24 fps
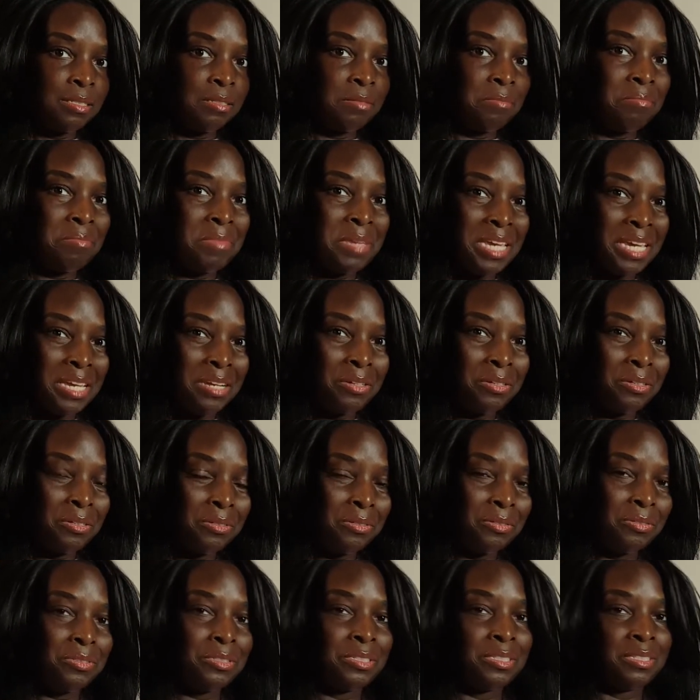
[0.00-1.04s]

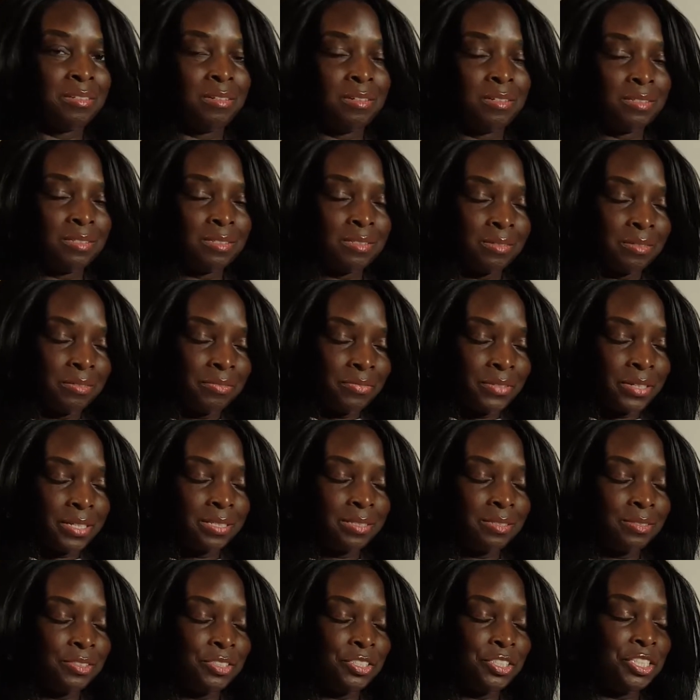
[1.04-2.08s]
Tomatoes also
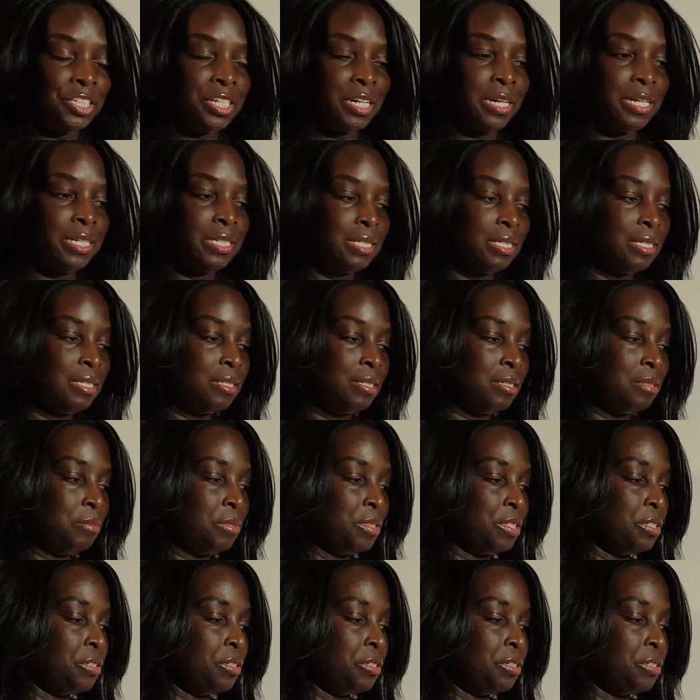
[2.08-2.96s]
affect your GI system,